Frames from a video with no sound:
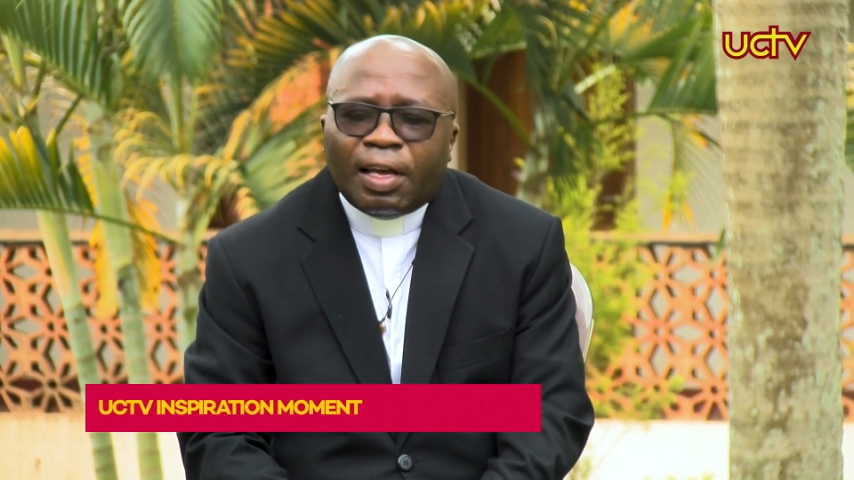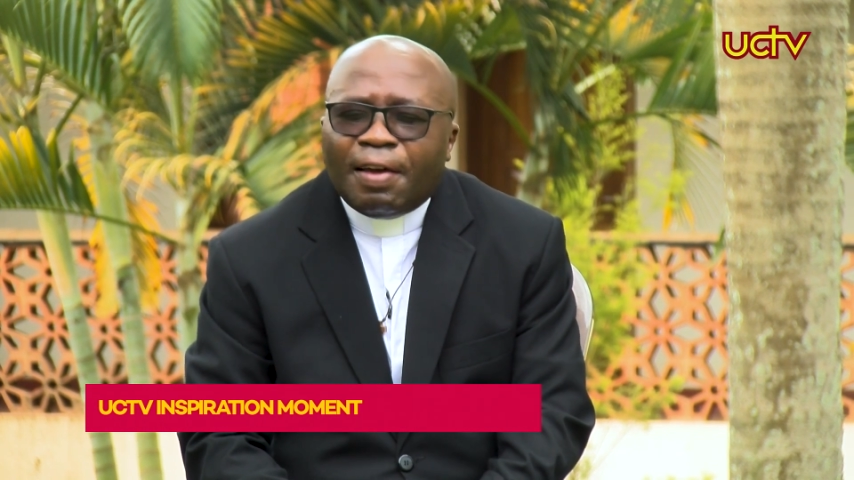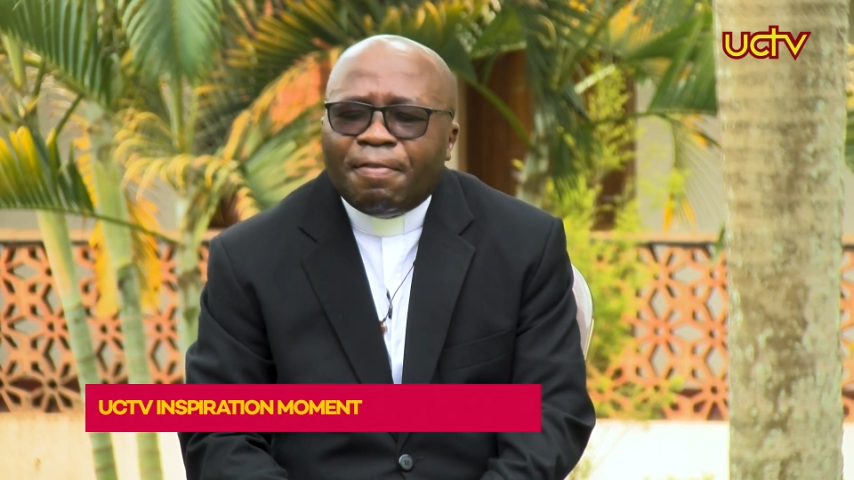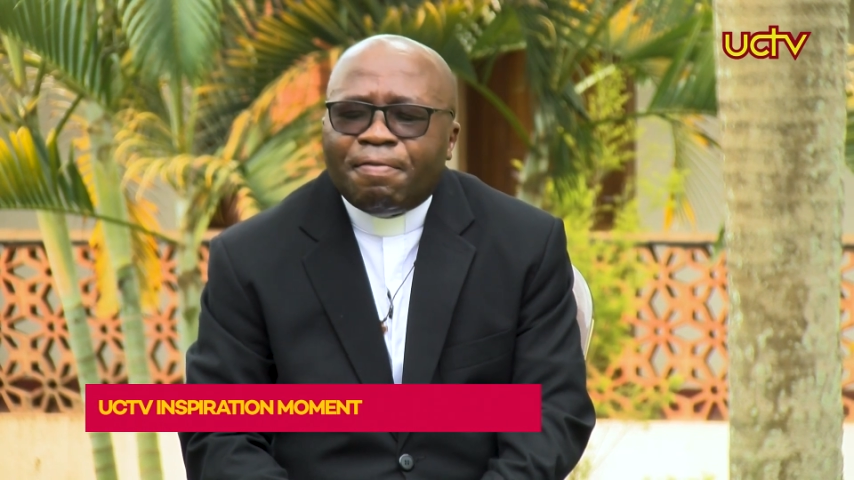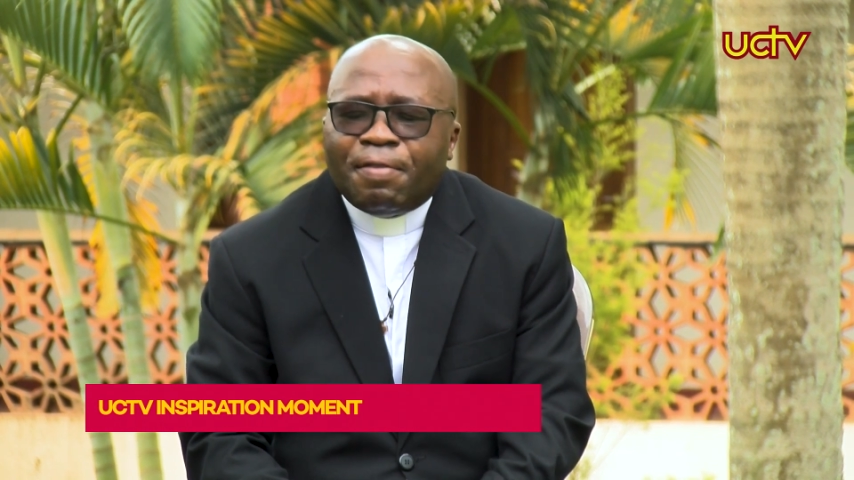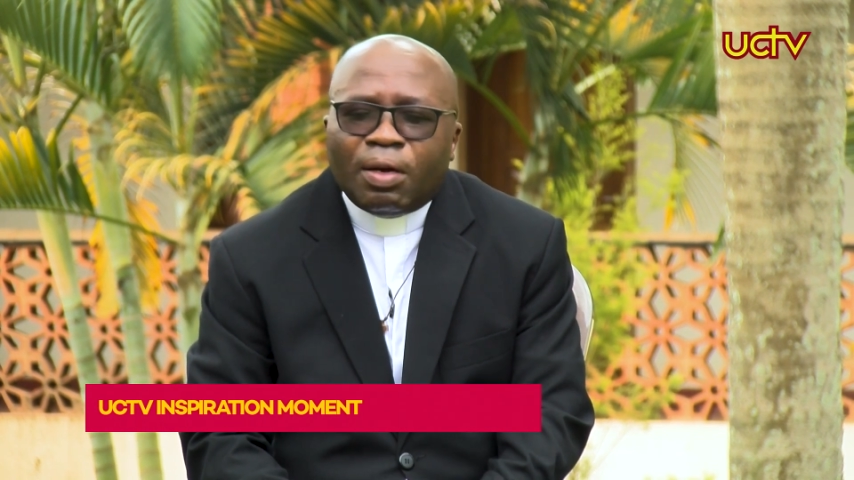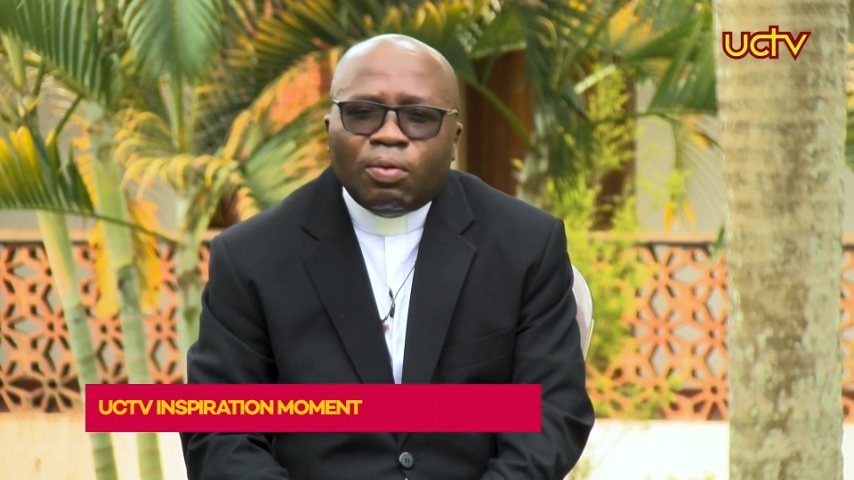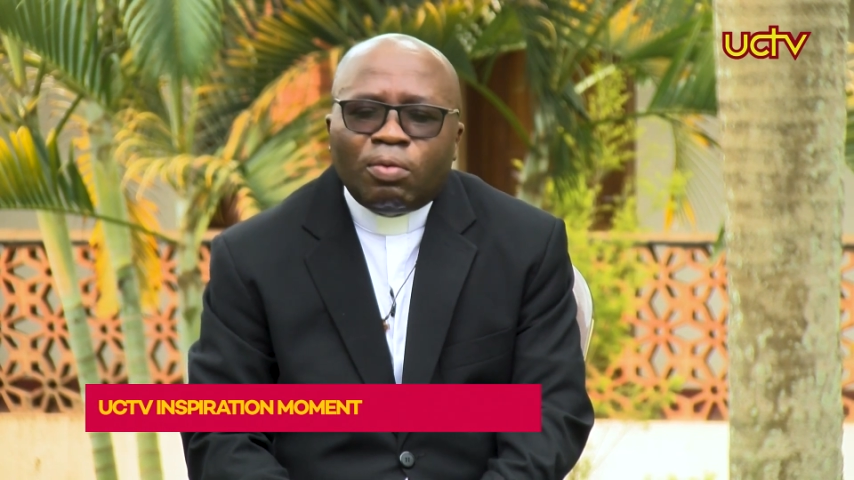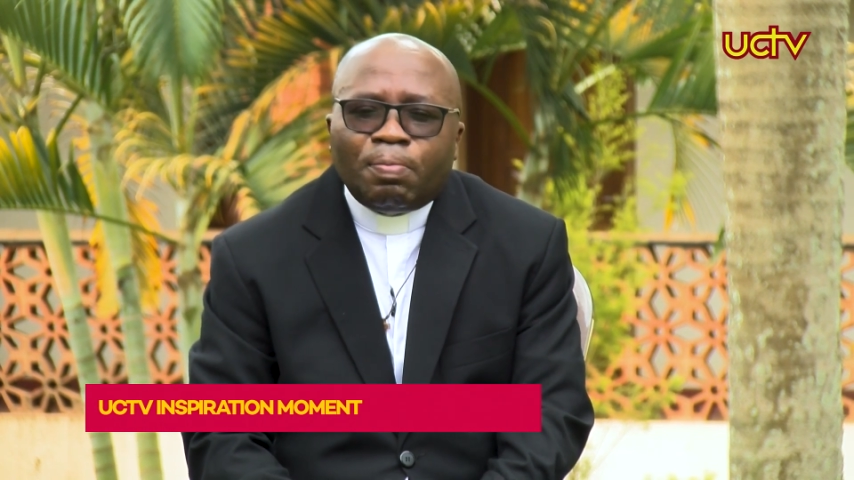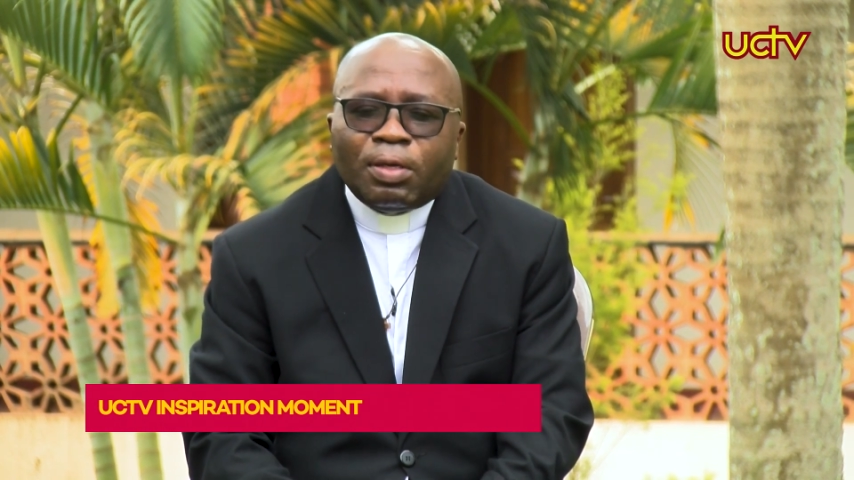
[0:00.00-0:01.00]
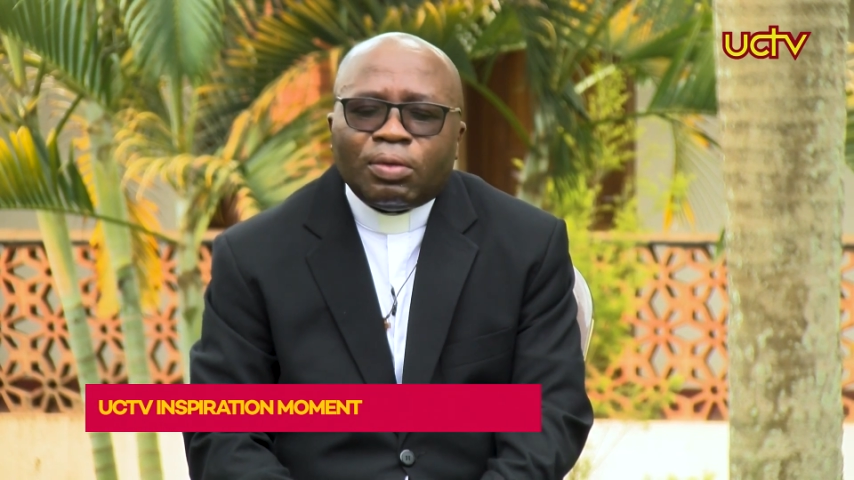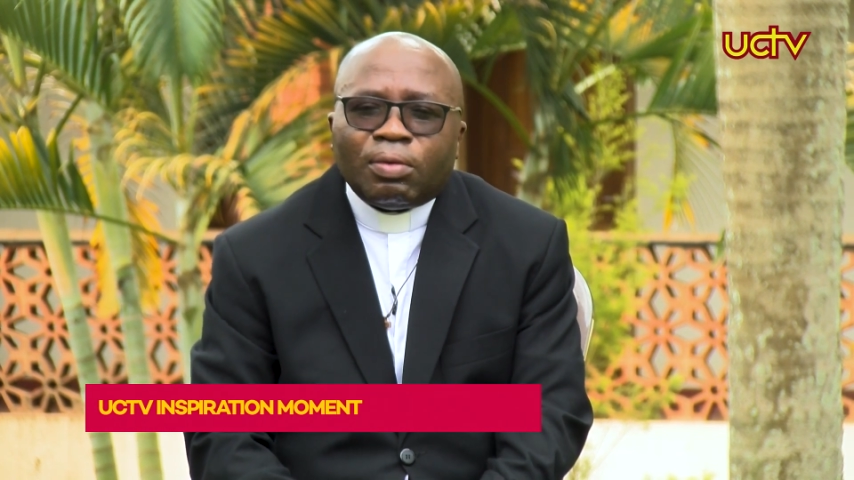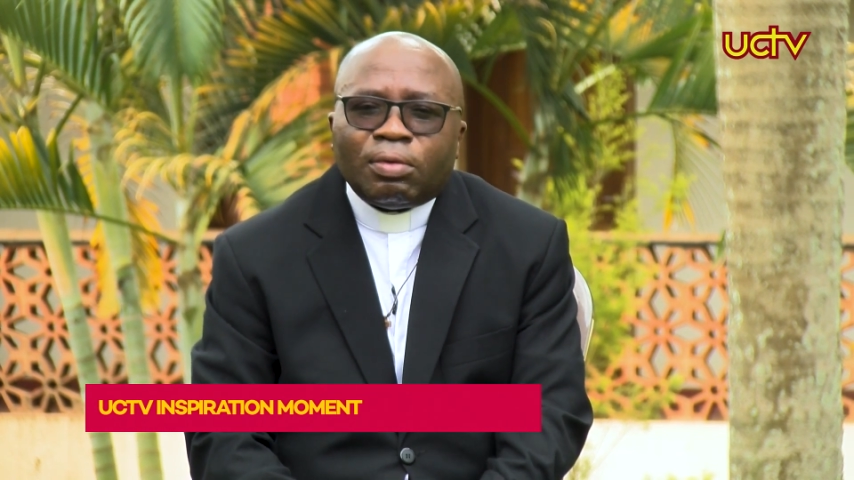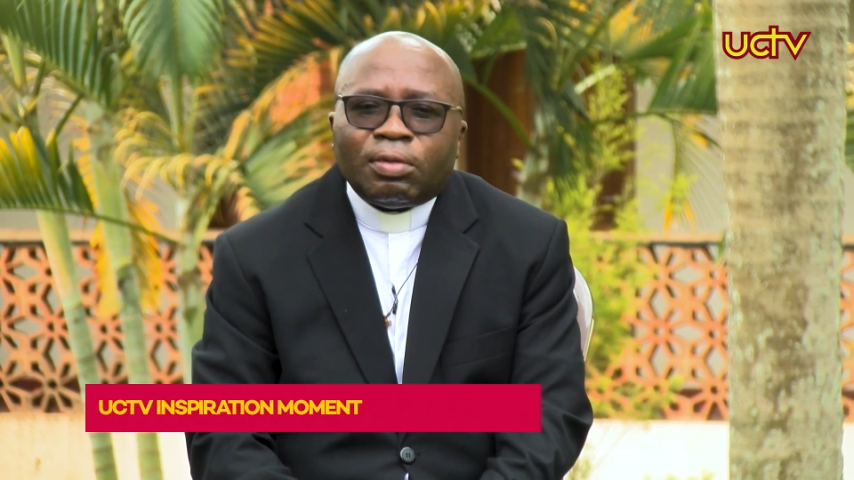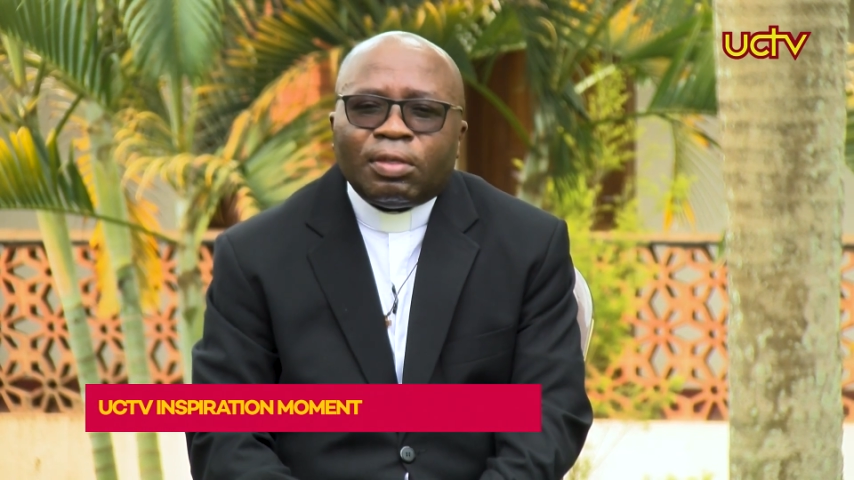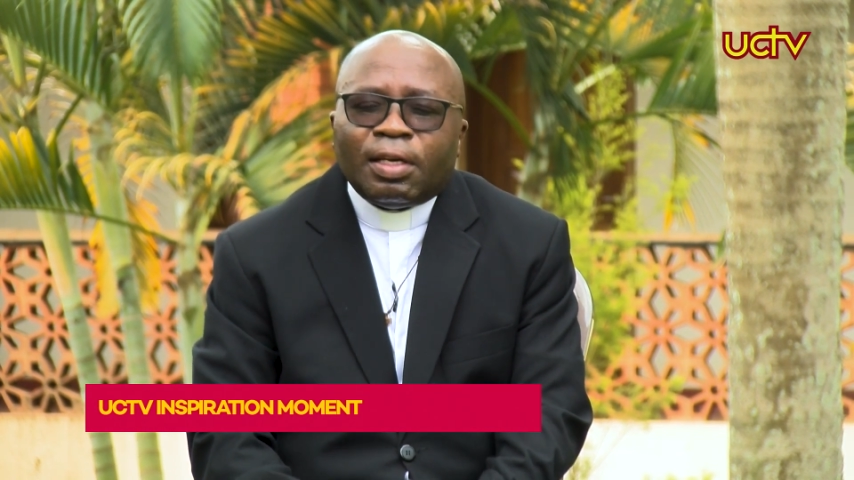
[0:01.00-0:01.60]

a very good person,